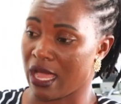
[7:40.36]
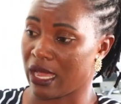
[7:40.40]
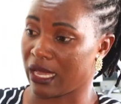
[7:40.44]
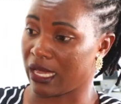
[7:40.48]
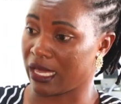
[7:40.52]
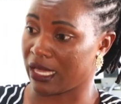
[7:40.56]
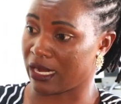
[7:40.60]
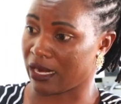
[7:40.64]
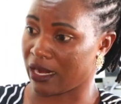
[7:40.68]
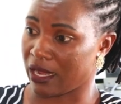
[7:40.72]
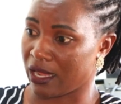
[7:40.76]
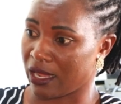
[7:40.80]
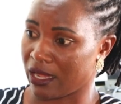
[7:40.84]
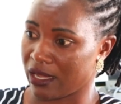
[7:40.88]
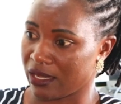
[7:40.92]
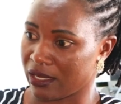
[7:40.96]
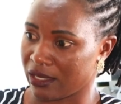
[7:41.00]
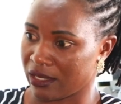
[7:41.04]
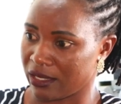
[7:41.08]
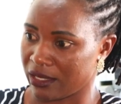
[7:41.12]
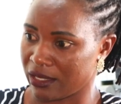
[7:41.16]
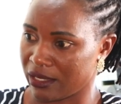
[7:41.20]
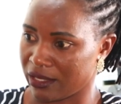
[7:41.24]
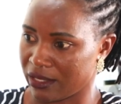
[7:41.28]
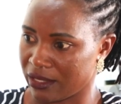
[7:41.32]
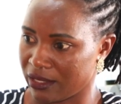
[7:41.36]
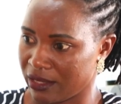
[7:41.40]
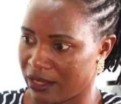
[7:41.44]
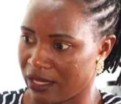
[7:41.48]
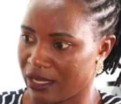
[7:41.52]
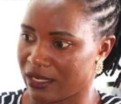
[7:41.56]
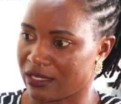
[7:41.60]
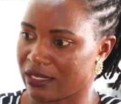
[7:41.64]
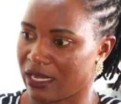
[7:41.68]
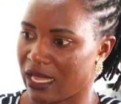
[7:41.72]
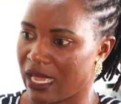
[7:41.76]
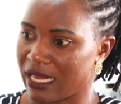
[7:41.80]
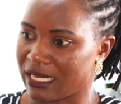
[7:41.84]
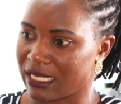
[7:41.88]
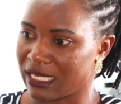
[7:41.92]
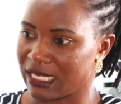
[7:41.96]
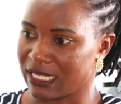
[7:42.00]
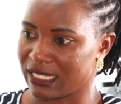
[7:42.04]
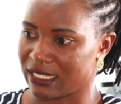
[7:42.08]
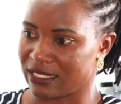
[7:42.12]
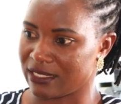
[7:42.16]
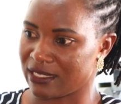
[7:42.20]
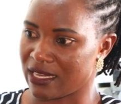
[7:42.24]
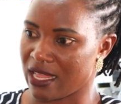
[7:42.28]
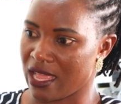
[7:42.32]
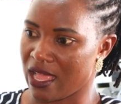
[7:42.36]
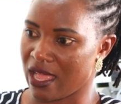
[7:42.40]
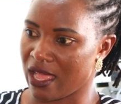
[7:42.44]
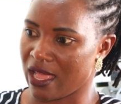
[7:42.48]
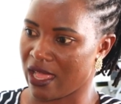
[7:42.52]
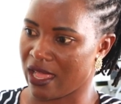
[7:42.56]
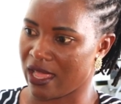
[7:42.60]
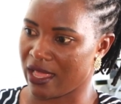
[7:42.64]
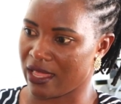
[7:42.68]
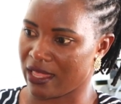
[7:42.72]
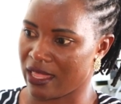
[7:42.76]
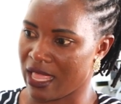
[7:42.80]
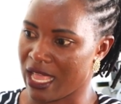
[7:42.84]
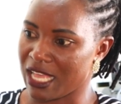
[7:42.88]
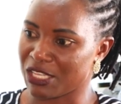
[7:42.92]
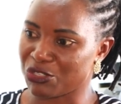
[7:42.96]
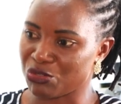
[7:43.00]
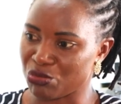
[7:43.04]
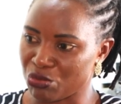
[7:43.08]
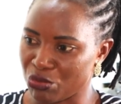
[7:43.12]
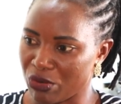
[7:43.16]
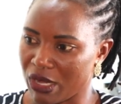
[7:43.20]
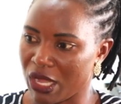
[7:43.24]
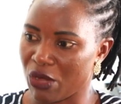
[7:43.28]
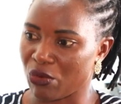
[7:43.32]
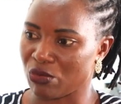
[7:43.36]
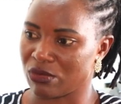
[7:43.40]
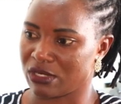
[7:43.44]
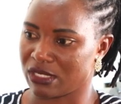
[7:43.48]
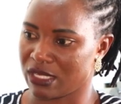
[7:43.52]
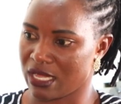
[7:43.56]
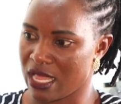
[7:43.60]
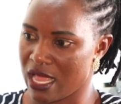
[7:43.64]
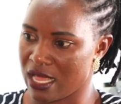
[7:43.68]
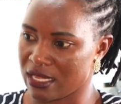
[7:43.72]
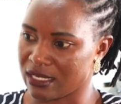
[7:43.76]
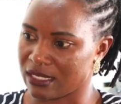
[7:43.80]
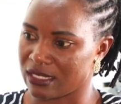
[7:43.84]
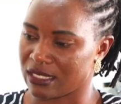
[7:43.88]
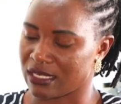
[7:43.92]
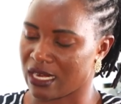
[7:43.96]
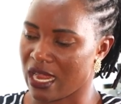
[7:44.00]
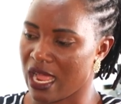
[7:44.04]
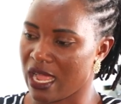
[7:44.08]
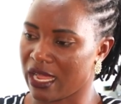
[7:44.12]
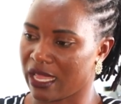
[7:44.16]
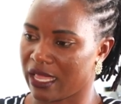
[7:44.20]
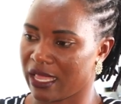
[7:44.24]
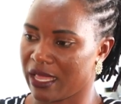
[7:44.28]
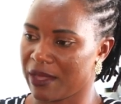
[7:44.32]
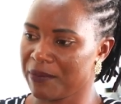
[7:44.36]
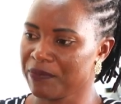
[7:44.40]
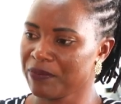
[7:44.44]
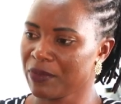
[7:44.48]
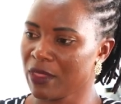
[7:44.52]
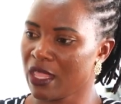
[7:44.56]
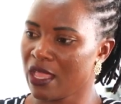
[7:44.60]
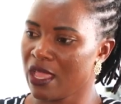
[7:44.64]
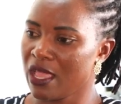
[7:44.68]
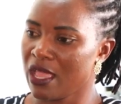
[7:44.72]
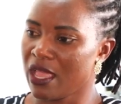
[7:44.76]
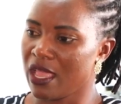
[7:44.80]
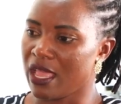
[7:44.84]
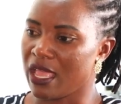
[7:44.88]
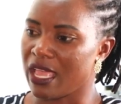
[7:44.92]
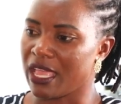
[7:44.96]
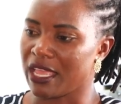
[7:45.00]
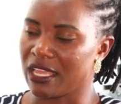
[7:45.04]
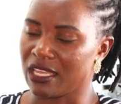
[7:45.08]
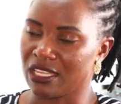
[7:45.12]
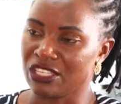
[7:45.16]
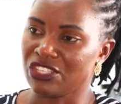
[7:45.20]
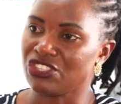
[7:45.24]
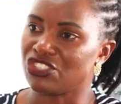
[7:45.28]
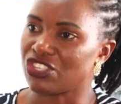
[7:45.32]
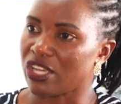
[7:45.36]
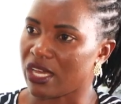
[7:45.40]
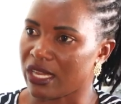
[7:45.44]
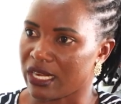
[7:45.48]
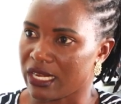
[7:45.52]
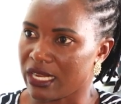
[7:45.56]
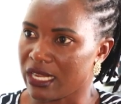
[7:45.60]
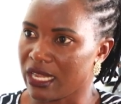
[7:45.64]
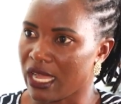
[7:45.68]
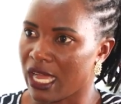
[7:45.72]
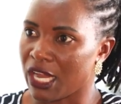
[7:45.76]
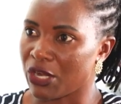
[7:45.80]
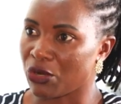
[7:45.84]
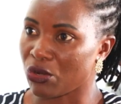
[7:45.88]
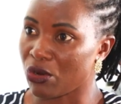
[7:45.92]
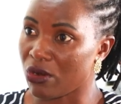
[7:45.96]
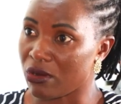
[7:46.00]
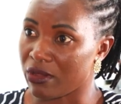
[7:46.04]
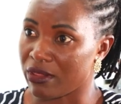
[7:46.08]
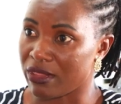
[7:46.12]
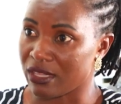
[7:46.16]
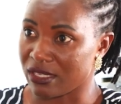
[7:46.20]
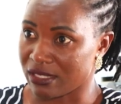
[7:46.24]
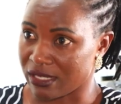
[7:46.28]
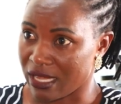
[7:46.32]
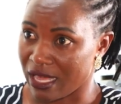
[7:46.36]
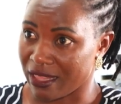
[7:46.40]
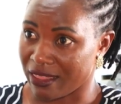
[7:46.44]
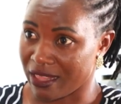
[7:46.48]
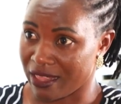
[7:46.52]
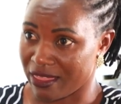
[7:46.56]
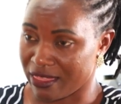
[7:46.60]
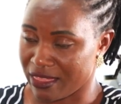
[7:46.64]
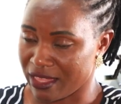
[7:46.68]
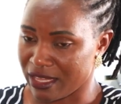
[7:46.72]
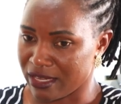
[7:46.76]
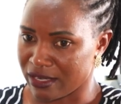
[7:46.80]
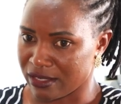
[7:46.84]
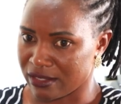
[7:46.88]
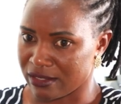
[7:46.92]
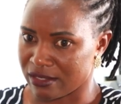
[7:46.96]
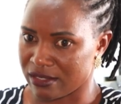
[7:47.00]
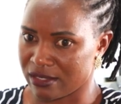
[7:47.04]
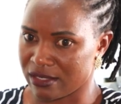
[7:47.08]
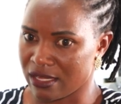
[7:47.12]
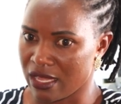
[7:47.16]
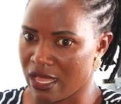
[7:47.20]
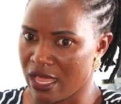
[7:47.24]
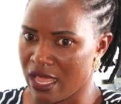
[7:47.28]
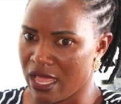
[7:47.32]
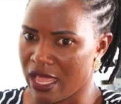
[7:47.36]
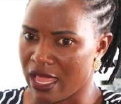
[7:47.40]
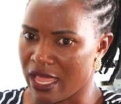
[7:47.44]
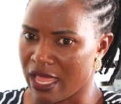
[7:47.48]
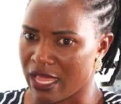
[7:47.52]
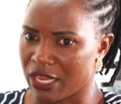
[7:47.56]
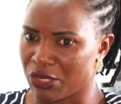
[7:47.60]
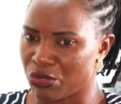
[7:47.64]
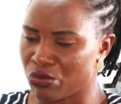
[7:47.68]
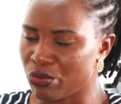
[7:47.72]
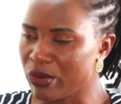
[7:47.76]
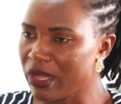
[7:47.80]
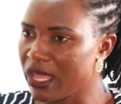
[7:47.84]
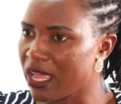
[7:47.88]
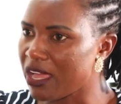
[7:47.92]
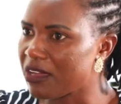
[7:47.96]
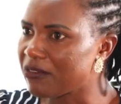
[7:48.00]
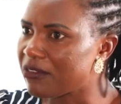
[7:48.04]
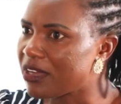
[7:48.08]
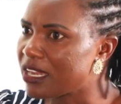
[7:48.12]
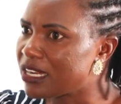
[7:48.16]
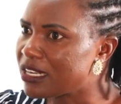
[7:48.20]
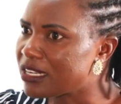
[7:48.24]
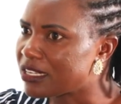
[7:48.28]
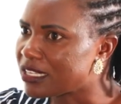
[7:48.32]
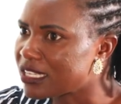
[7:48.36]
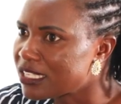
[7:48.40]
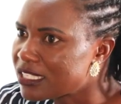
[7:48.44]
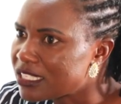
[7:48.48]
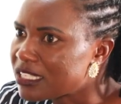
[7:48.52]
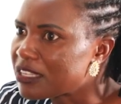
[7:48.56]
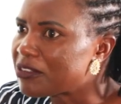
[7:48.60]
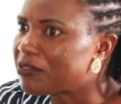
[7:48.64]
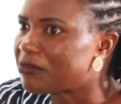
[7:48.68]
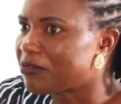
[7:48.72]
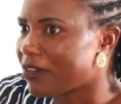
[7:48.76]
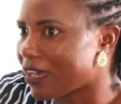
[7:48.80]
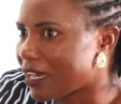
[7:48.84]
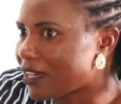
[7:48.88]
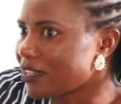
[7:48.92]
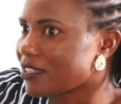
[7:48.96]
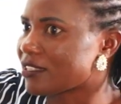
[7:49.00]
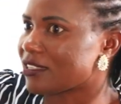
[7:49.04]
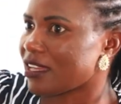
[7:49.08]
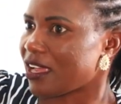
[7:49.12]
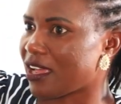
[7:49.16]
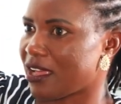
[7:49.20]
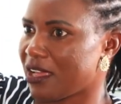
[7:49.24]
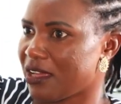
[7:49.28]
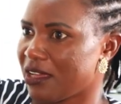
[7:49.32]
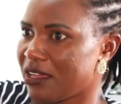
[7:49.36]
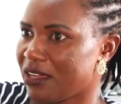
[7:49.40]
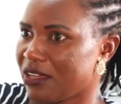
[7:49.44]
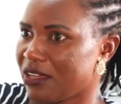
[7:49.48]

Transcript: ya gera that cartilage ya suka wuse ya sirake injury and all these other things. Do we have any risk factor?